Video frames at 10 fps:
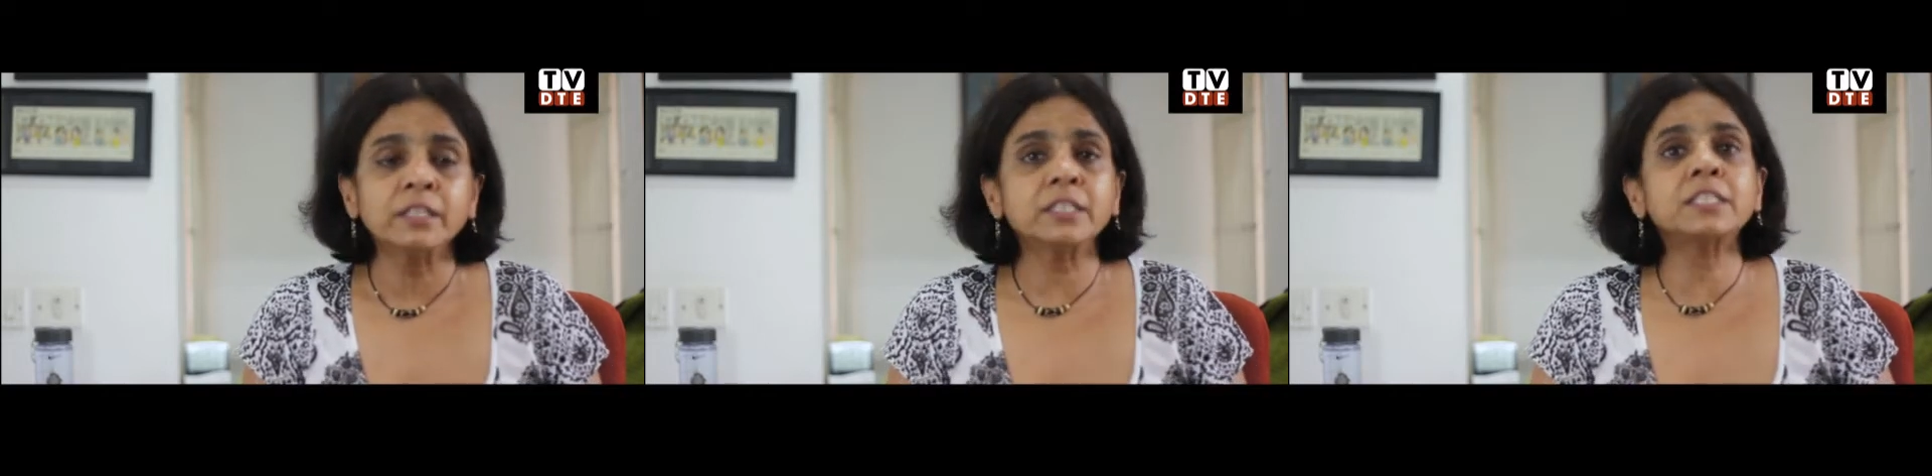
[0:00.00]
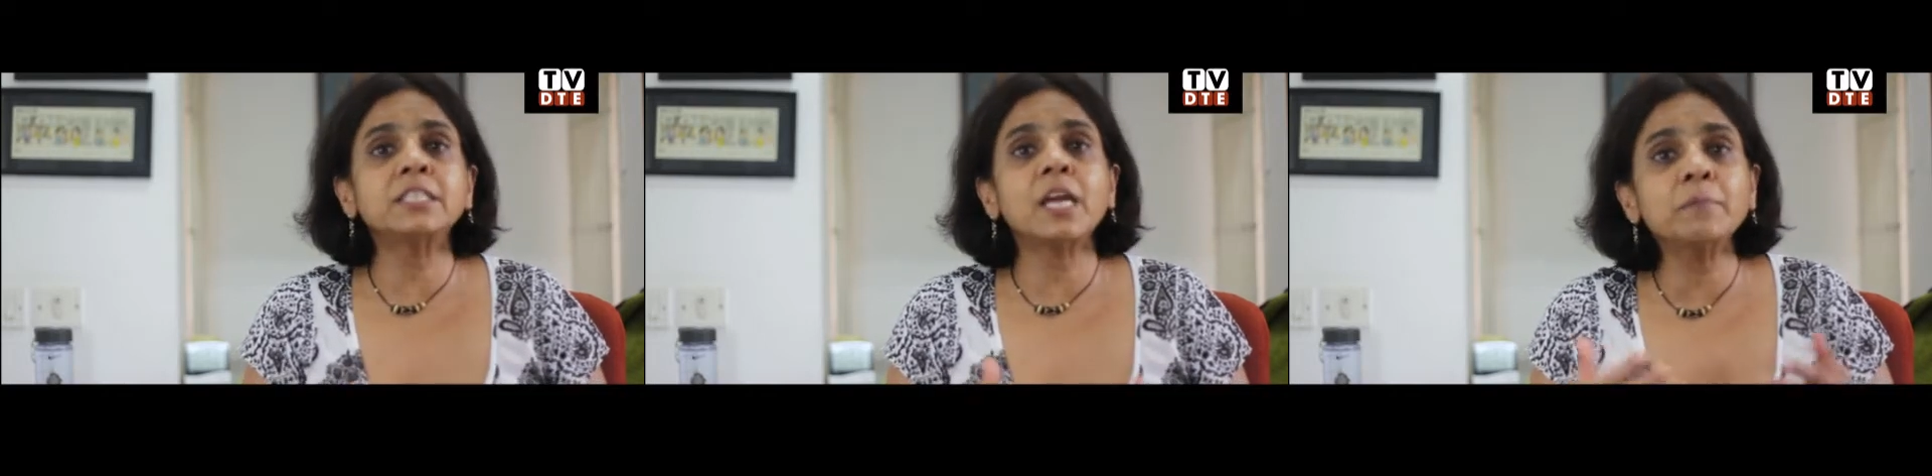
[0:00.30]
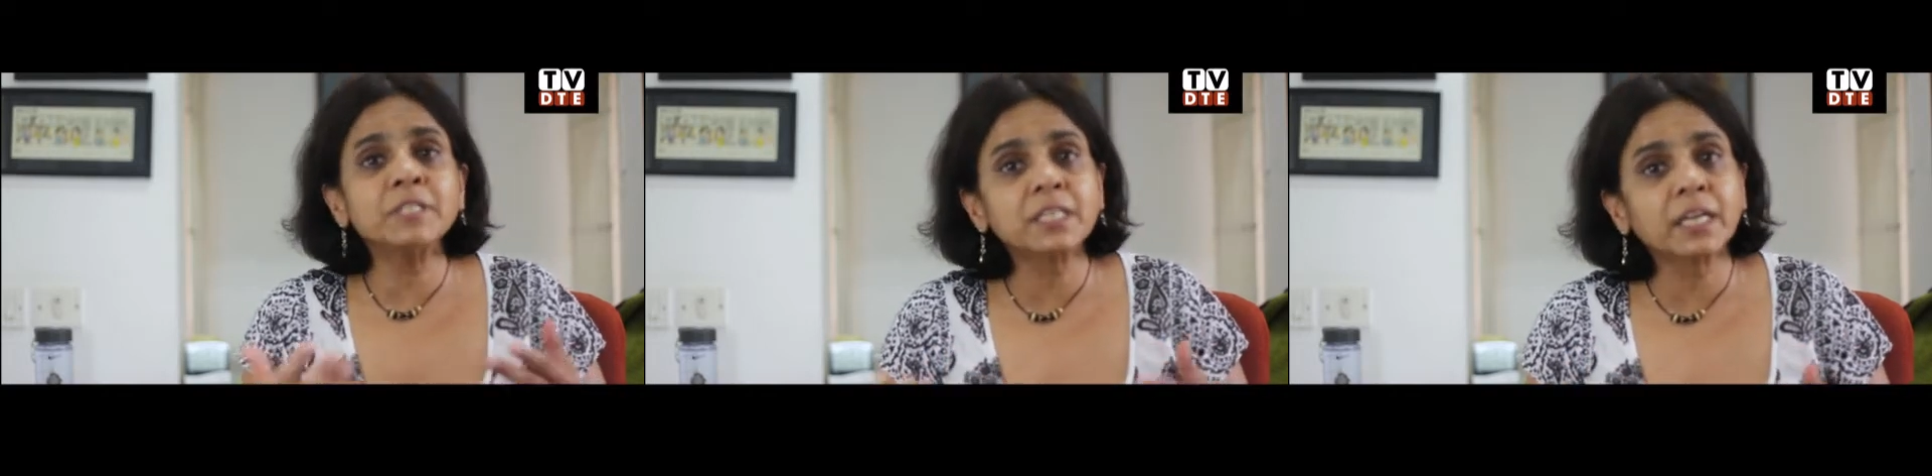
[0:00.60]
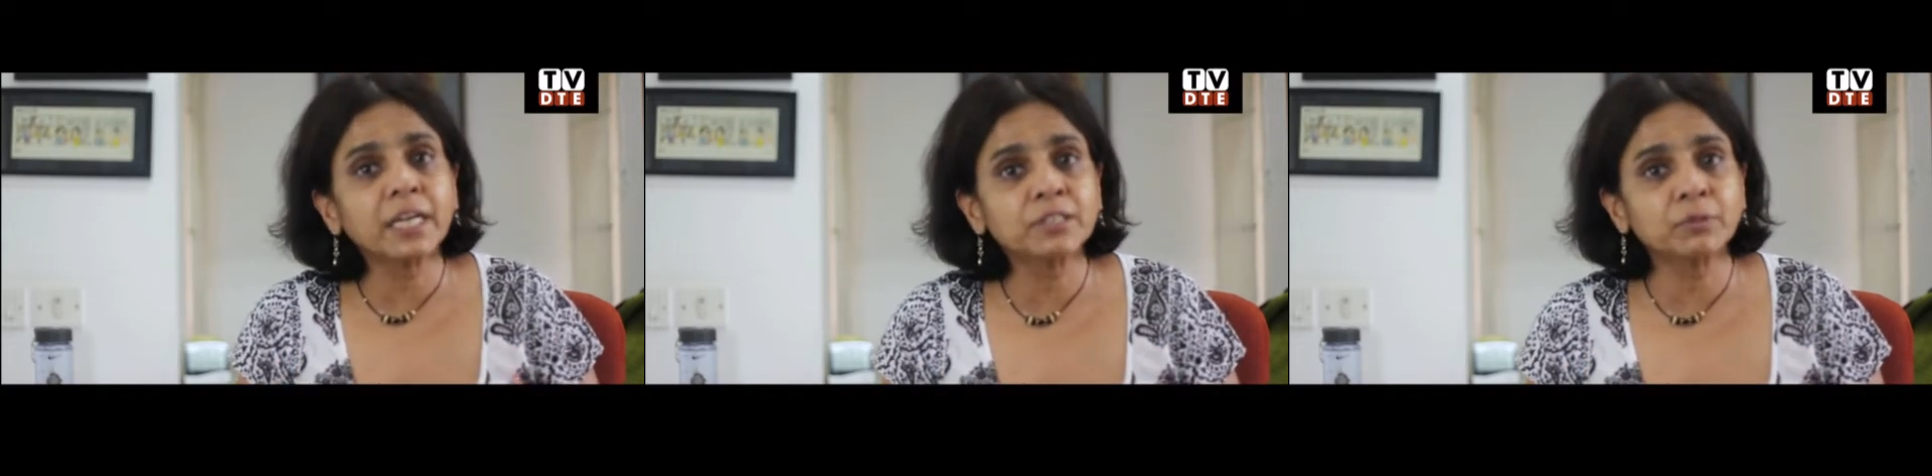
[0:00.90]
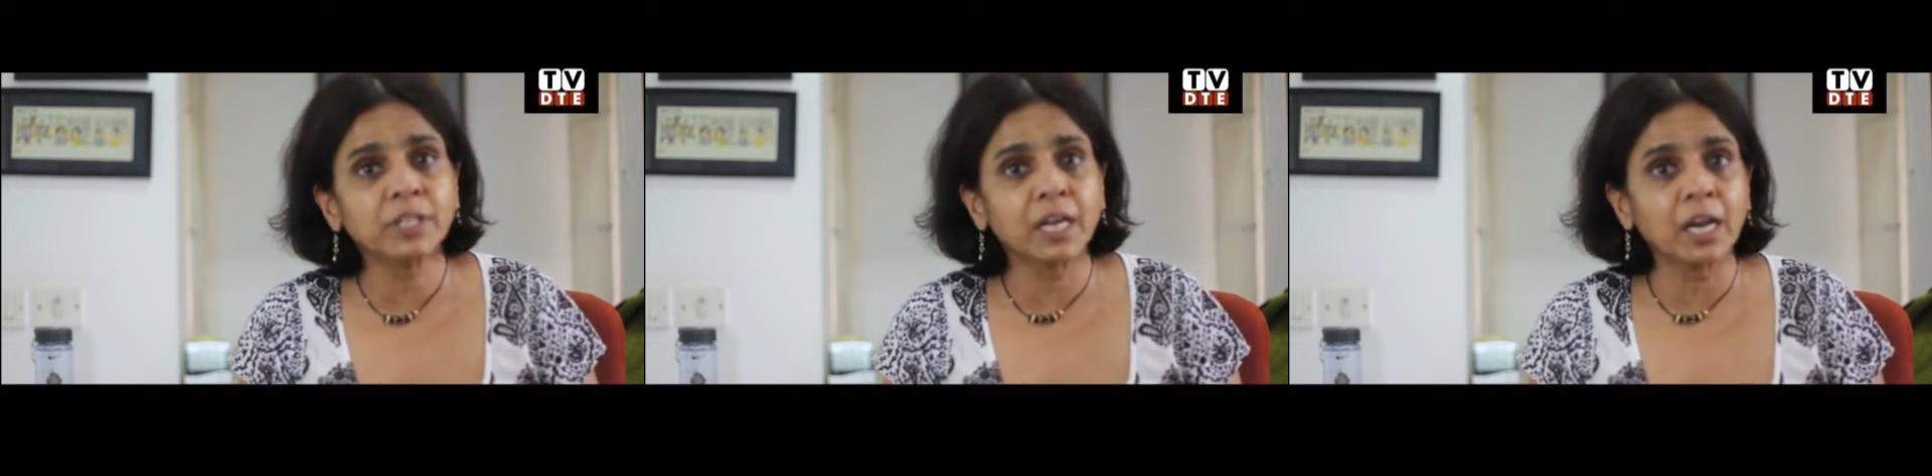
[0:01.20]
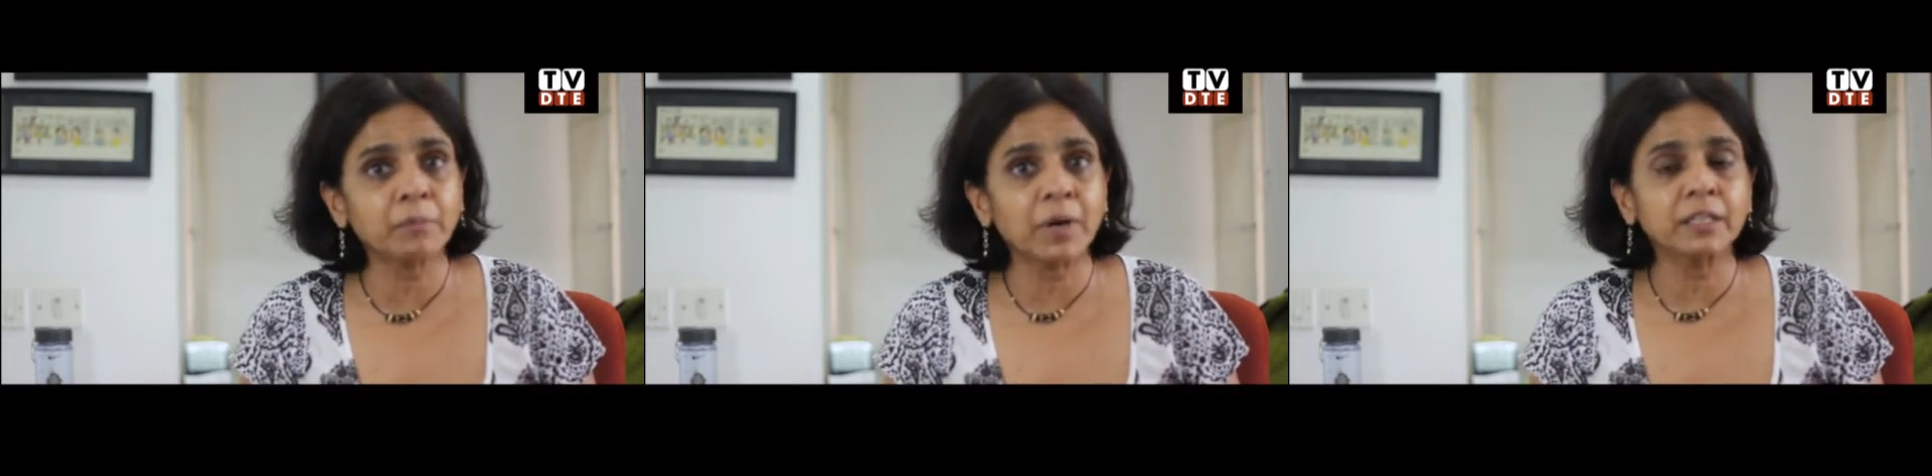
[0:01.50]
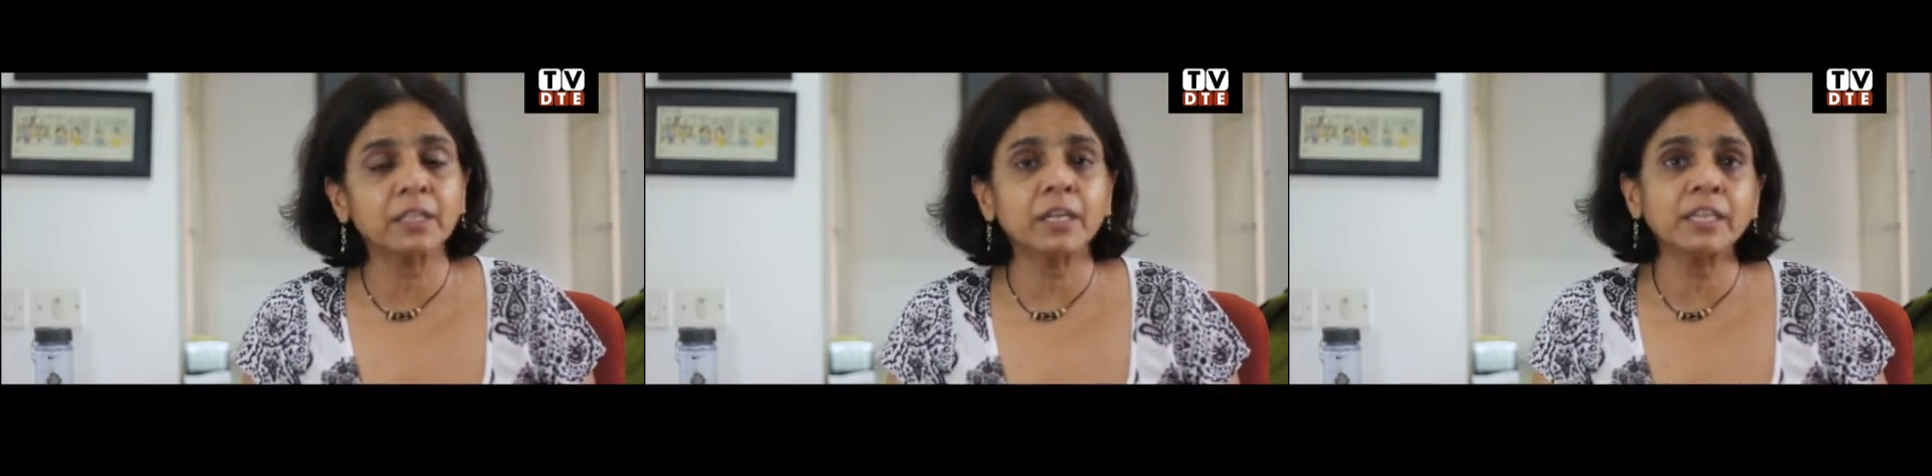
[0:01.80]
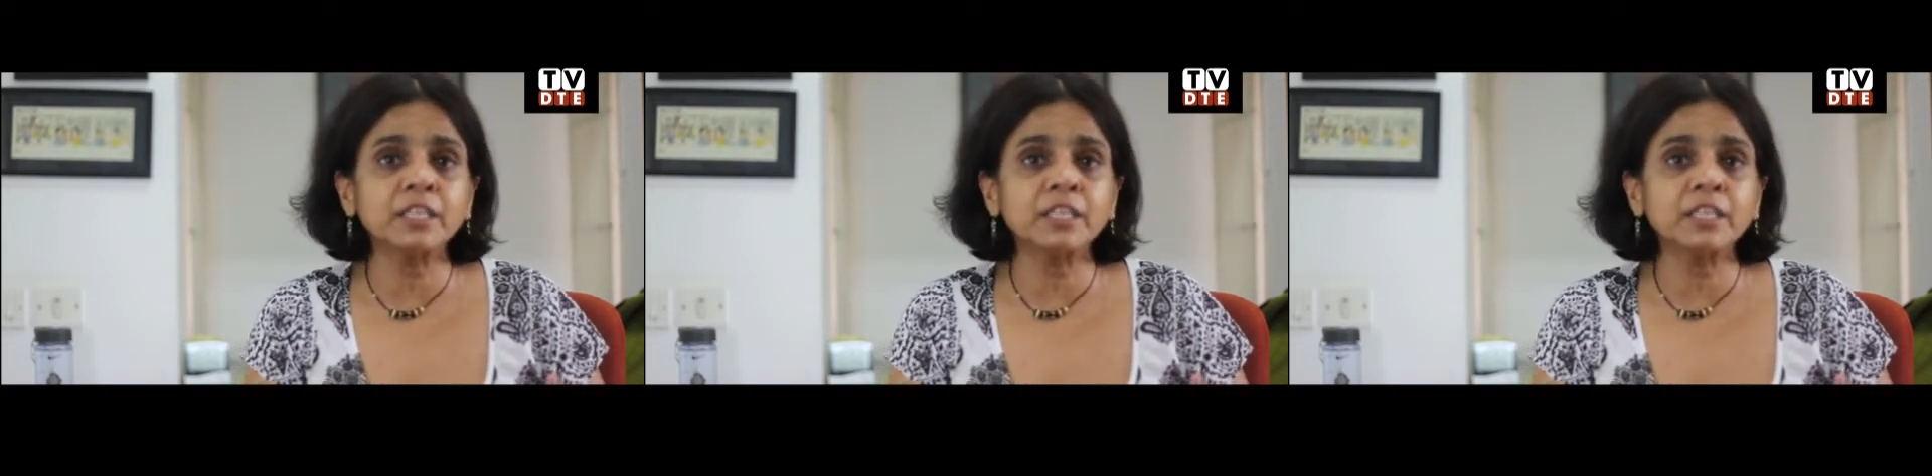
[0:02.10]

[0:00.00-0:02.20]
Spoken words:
The same is the case with Allahabad.